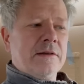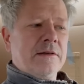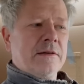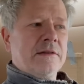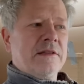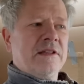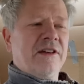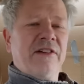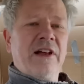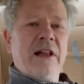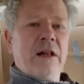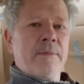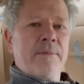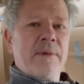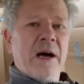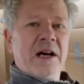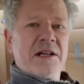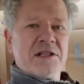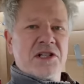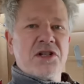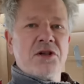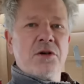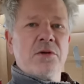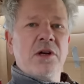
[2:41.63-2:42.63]
develop
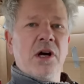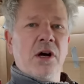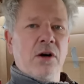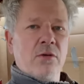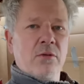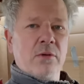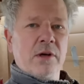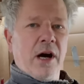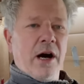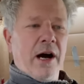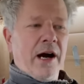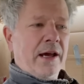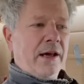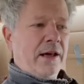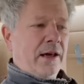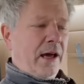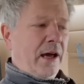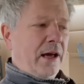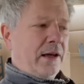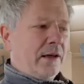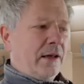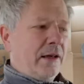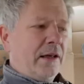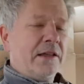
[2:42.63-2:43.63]
as you go guy,
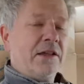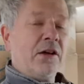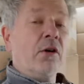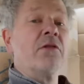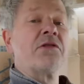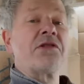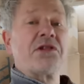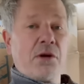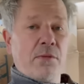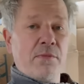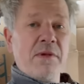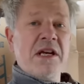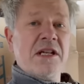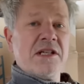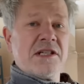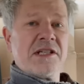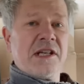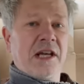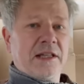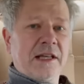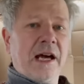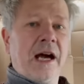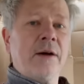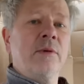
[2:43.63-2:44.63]
and it also means
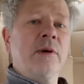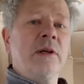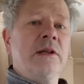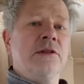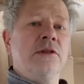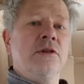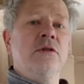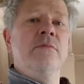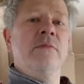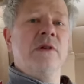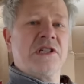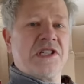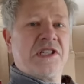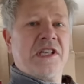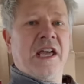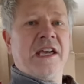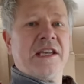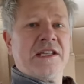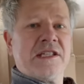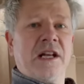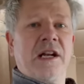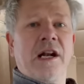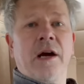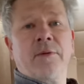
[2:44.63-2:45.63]
that I will do
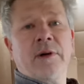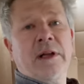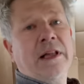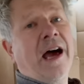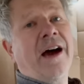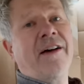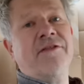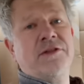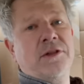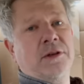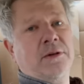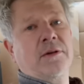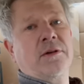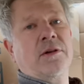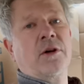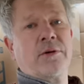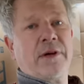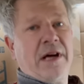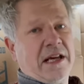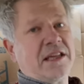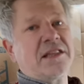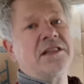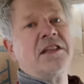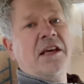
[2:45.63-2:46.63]
mistakes and I will have to
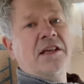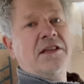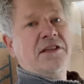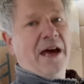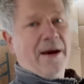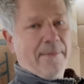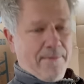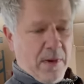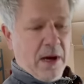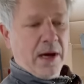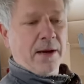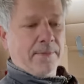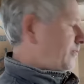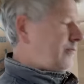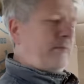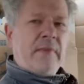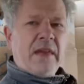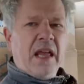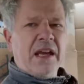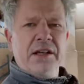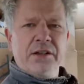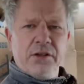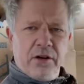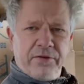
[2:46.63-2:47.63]
correct them
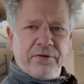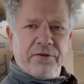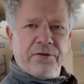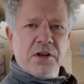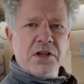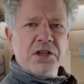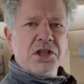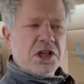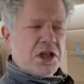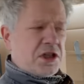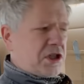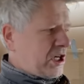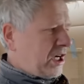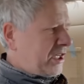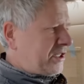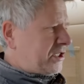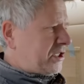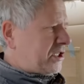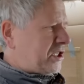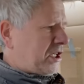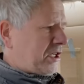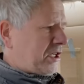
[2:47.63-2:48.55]
enough chit chat.